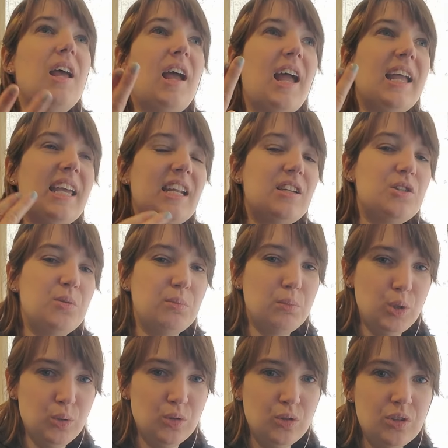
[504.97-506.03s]
I get into
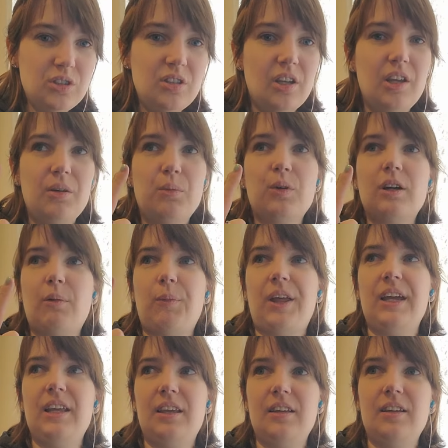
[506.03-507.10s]
moods where I'm
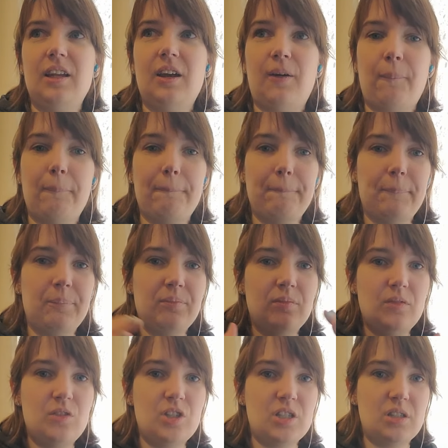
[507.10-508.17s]
like, you know,
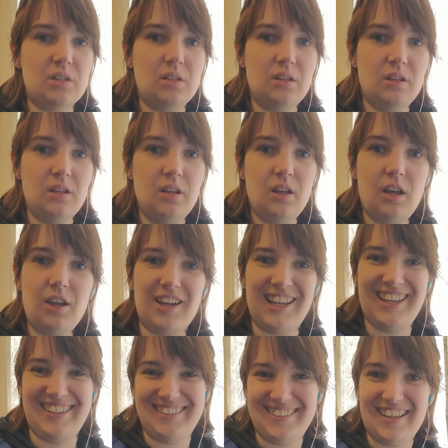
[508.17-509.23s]
just,
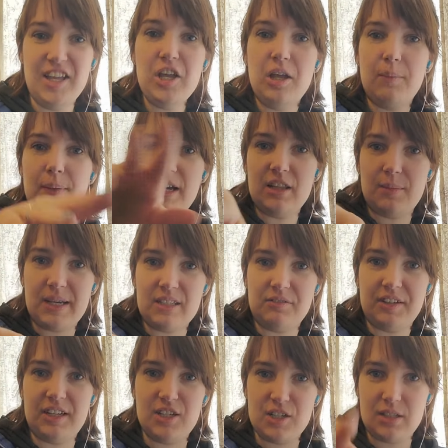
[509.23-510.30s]
my other best
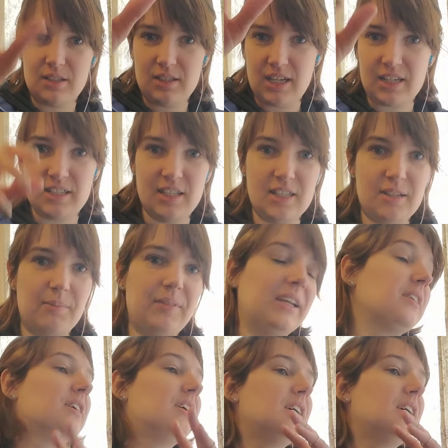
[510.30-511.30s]
friend just texted something.